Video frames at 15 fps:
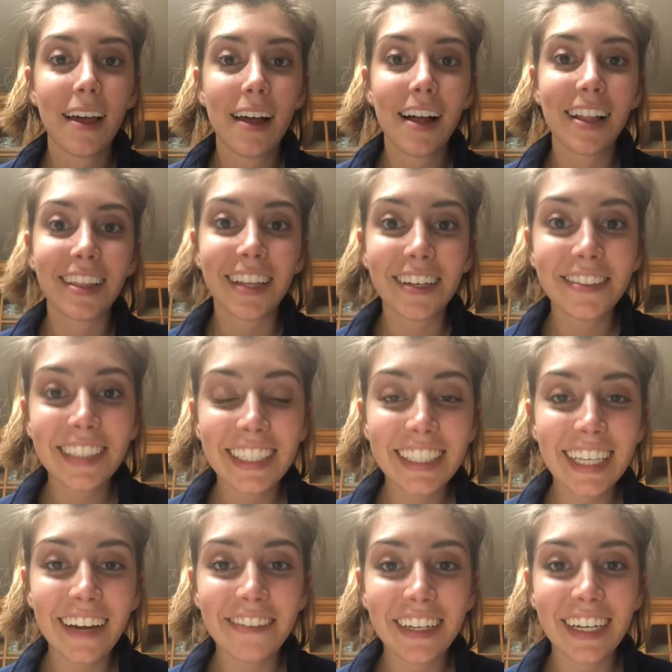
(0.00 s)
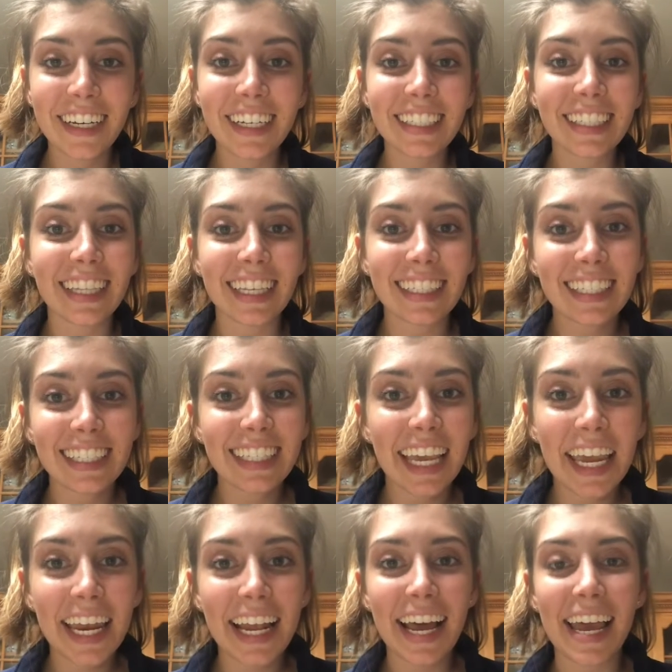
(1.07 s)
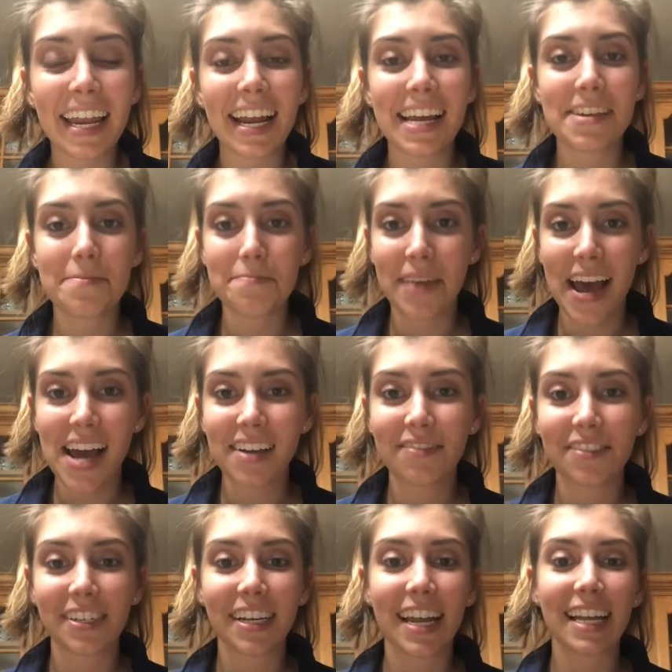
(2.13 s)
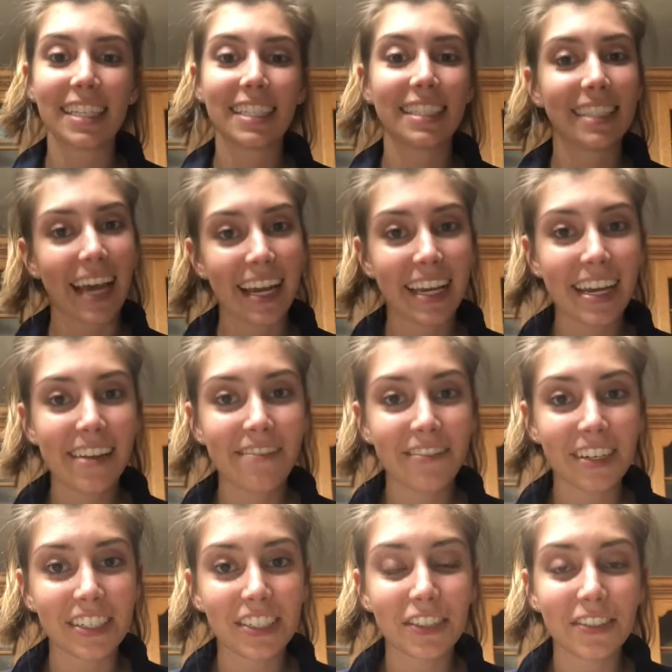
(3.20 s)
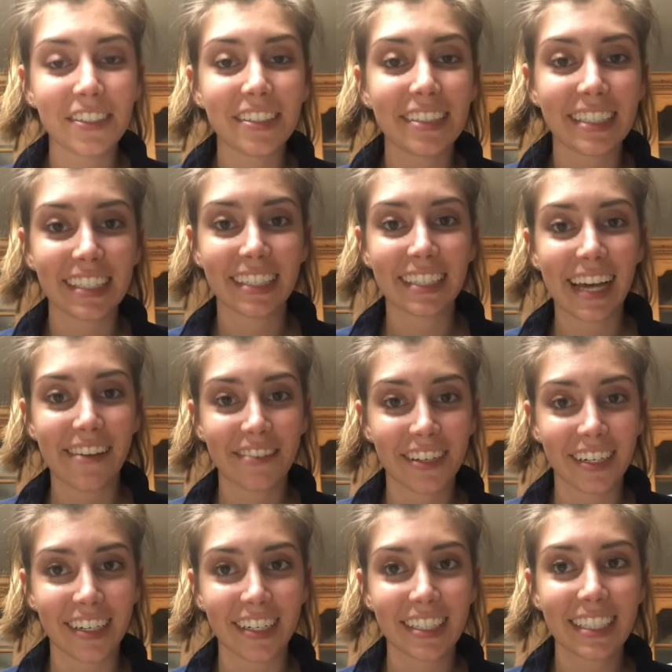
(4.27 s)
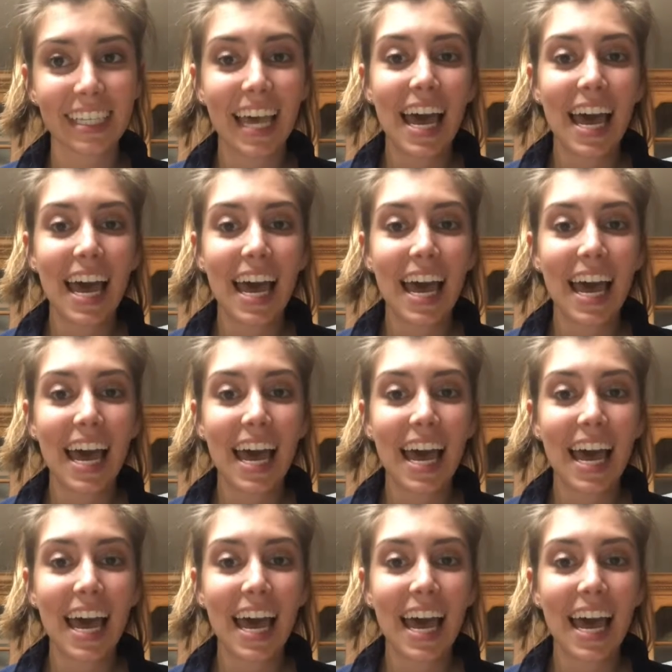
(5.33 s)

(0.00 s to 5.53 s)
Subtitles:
Hello Dsav Cooks, this is Hannah and I am back for a second virtual Dsav Cooks.